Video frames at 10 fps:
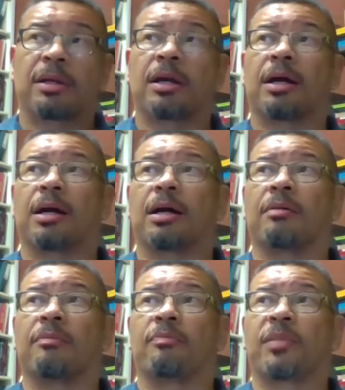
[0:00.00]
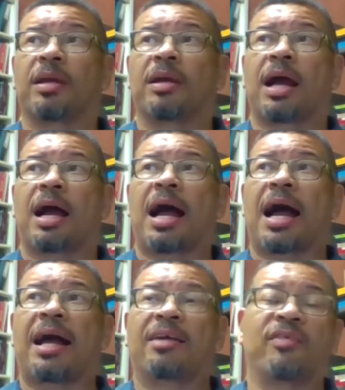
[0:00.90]

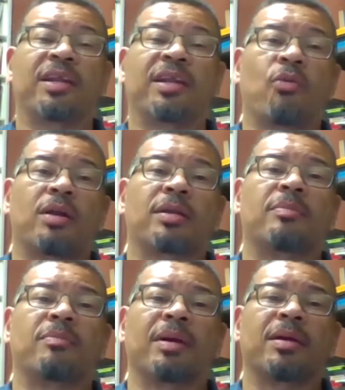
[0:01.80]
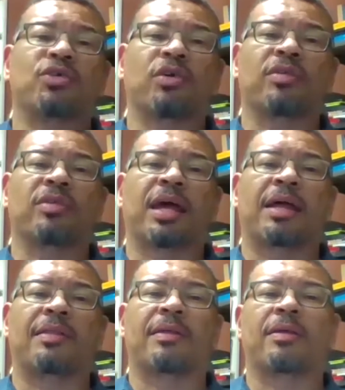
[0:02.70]
I really want to make sure that
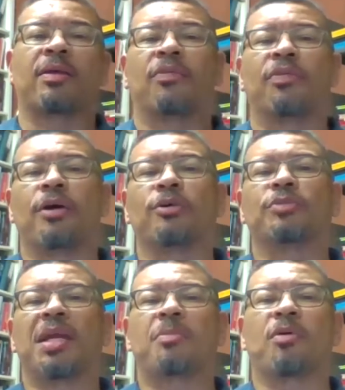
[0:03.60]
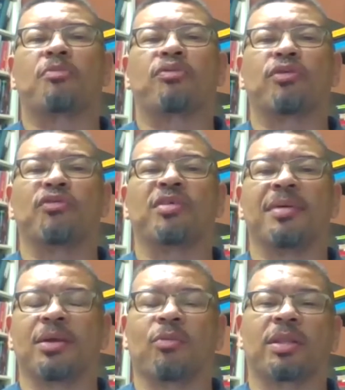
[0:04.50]
those people prove to me
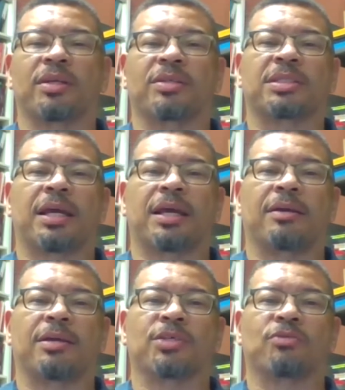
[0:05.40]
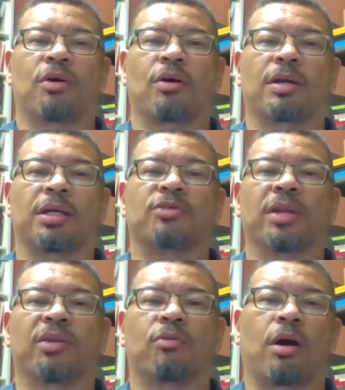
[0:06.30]
that what they're saying is wrong, is
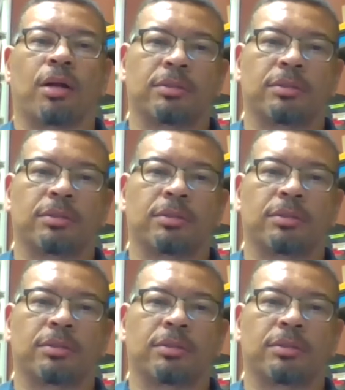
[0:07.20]
really wrong?